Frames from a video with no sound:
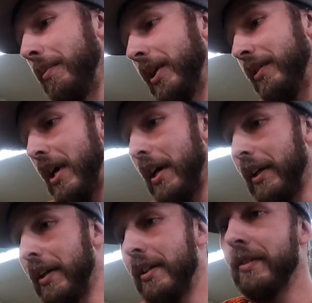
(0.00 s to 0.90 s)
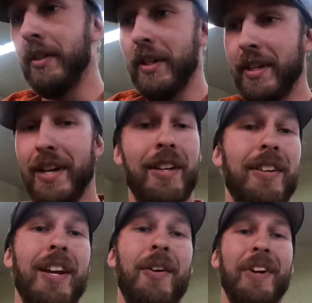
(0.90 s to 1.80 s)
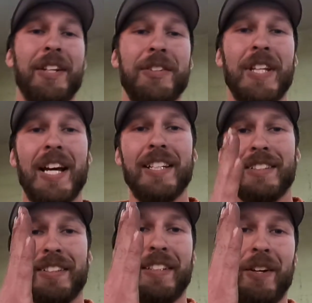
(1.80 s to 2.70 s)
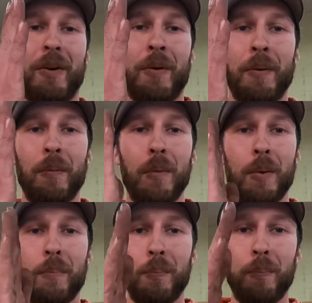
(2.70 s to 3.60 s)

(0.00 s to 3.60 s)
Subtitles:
I'm gonna tack it in, and when I do that, it's gonna go whoop.